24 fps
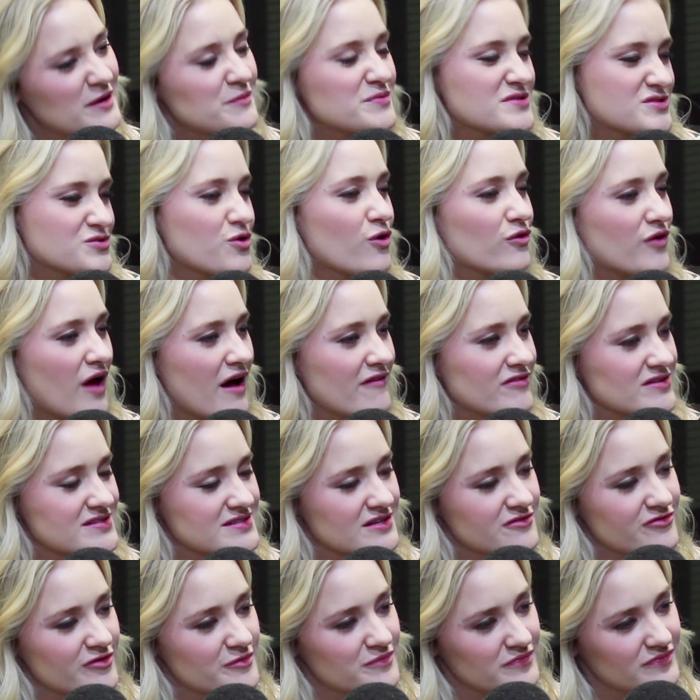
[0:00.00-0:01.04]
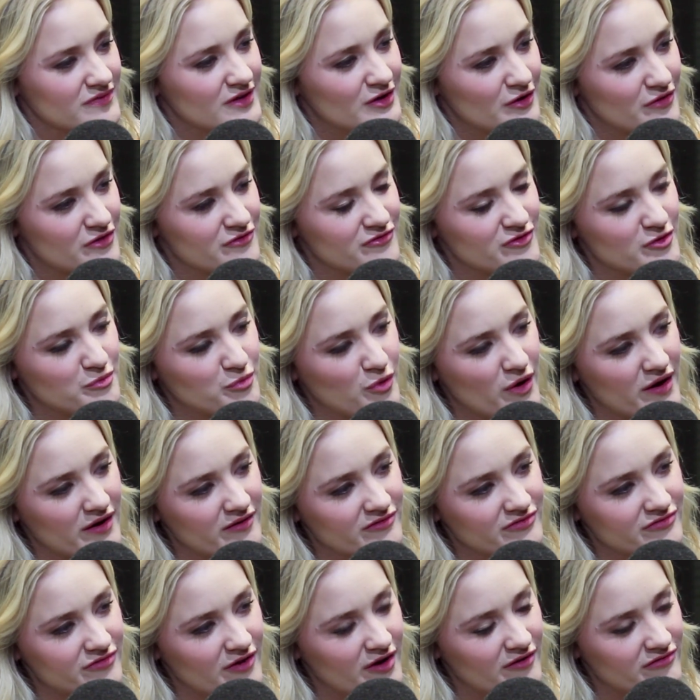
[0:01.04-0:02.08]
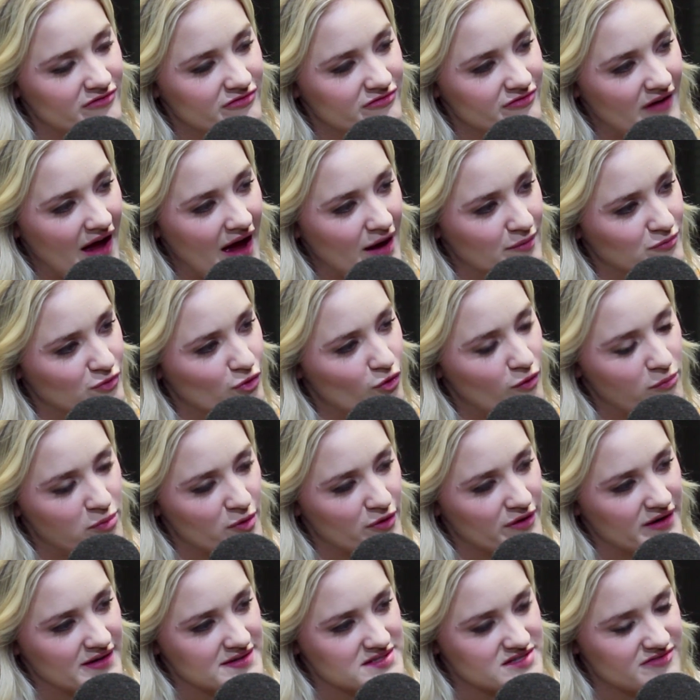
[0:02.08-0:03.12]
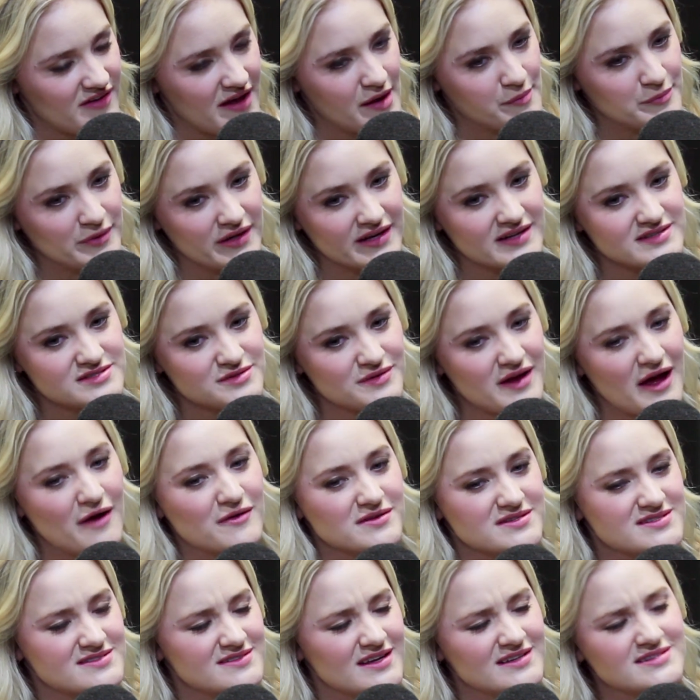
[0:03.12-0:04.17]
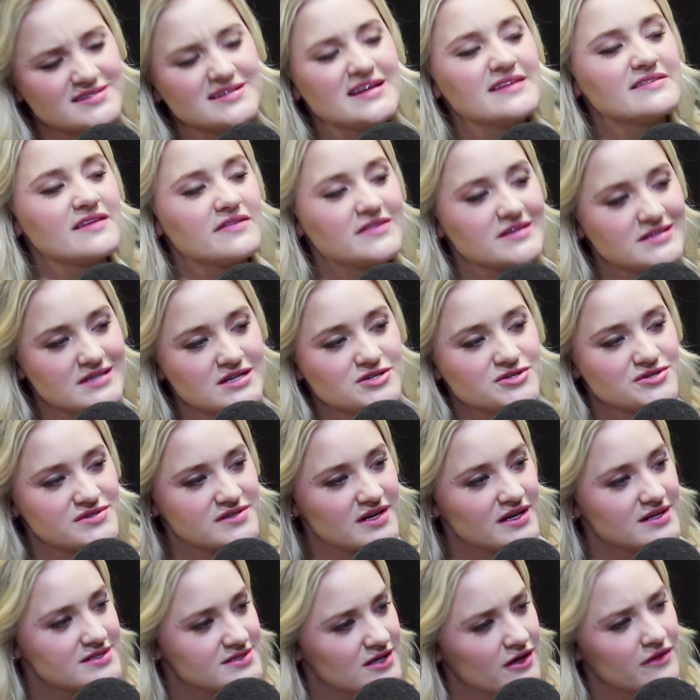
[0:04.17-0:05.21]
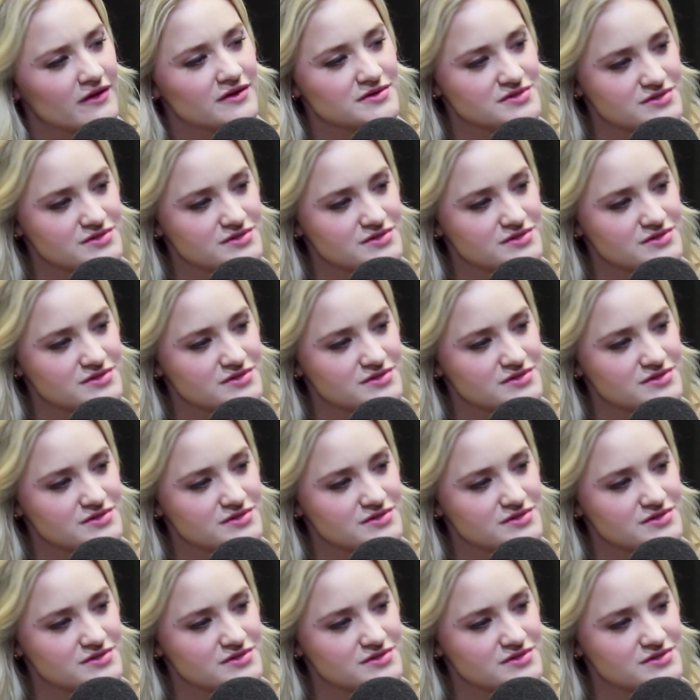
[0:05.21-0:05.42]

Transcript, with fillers: it was told obviously from, you know, the viewpoint of Adam Goldberg and his family. And so now it's neat that the teachers get to tell their